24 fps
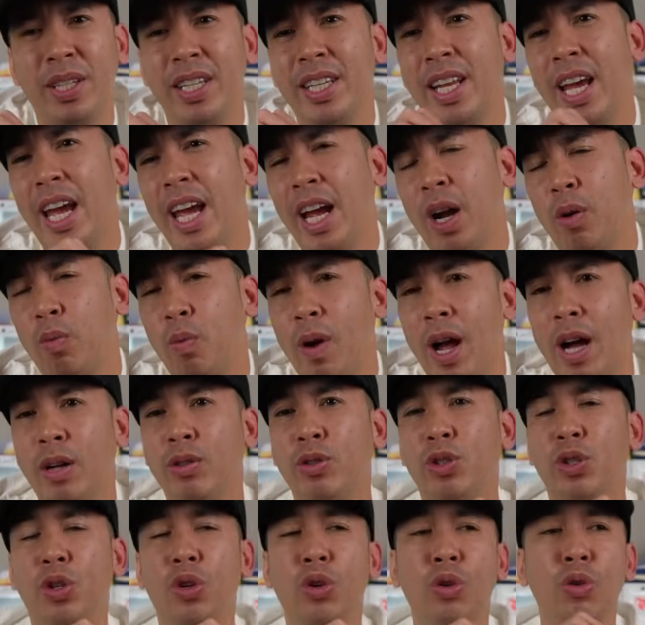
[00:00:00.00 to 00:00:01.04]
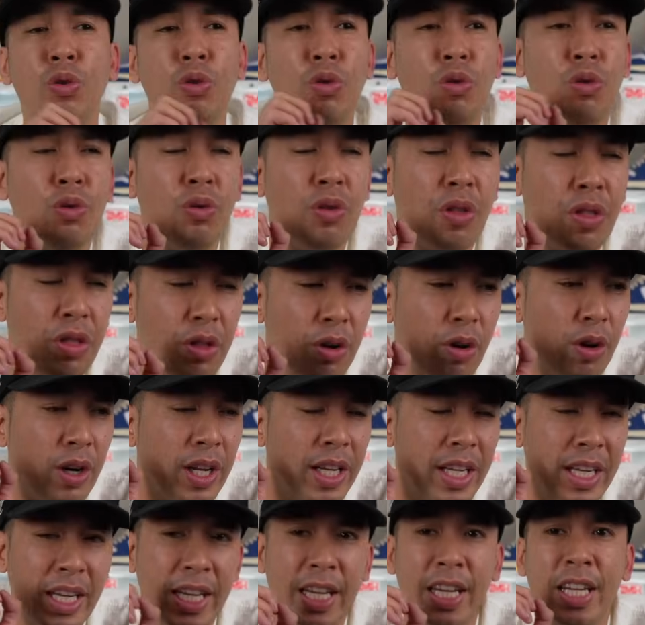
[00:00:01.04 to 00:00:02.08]
today around two
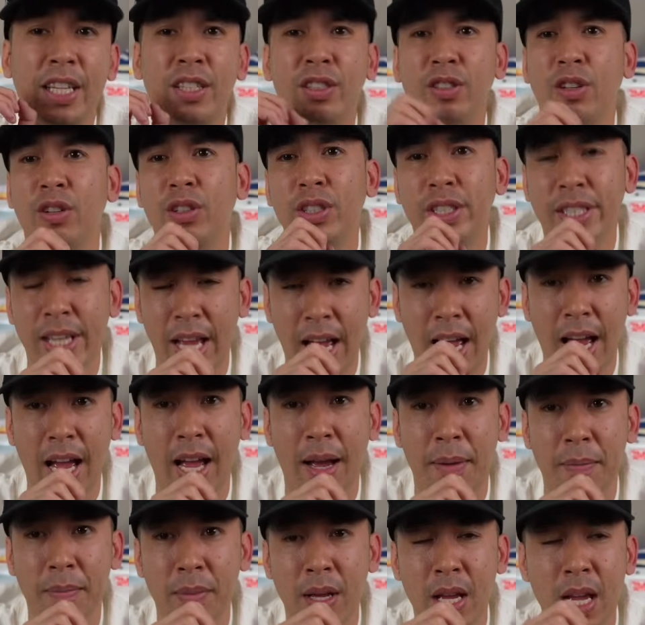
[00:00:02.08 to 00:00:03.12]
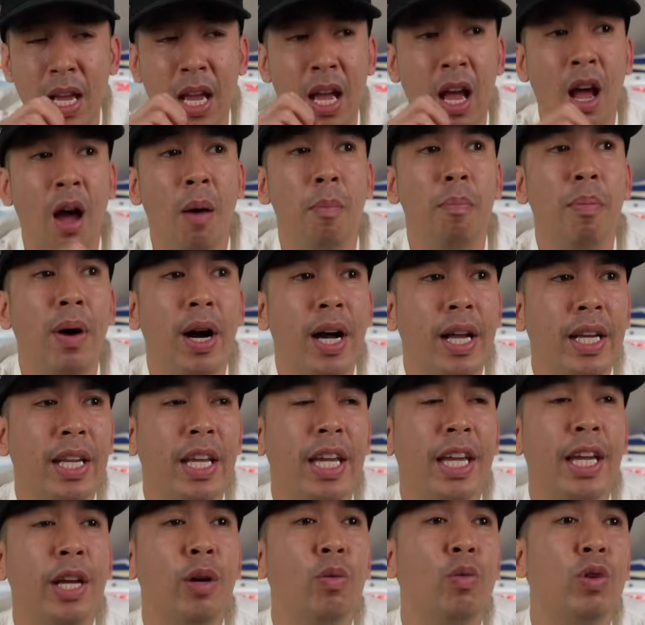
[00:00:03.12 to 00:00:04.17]
thirty Eastern time, but
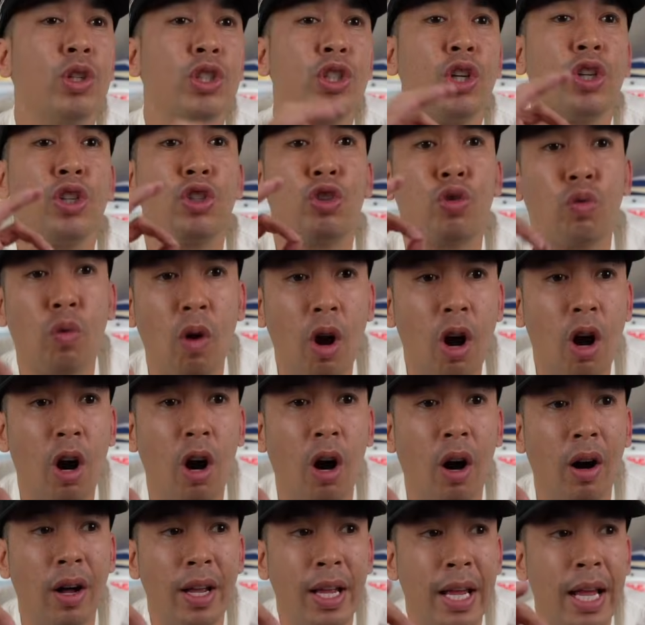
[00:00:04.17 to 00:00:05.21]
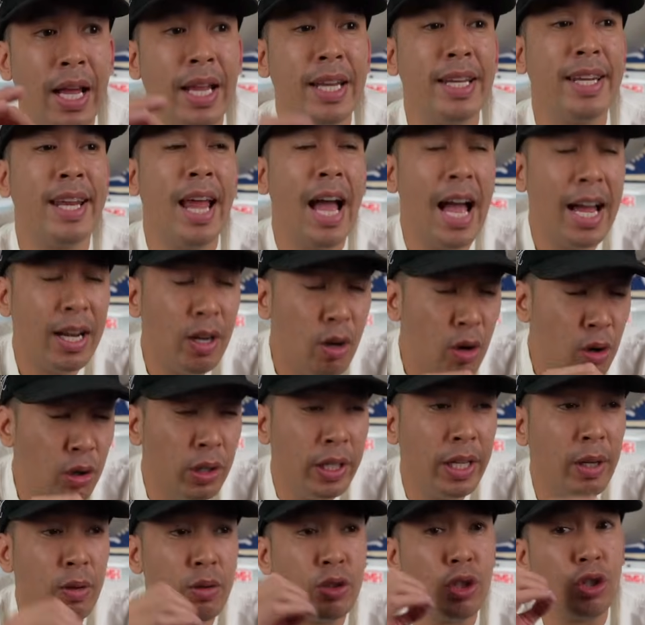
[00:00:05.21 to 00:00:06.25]
it was a draw. Not
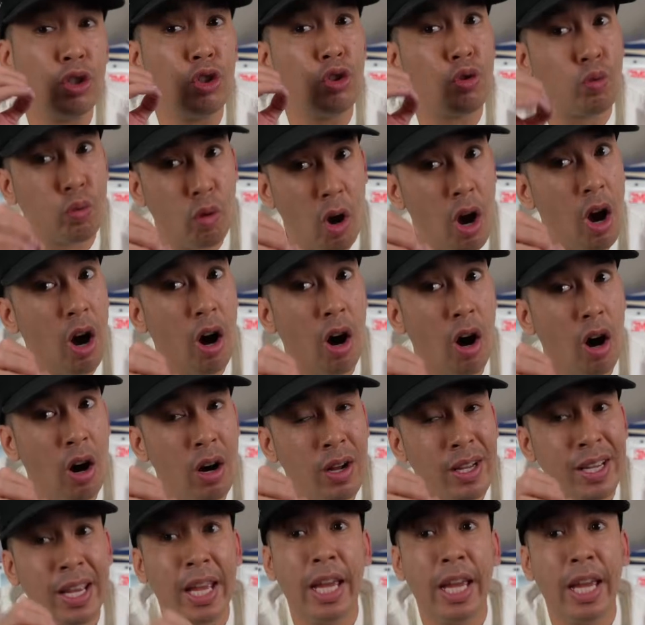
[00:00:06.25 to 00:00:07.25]
only was a draw,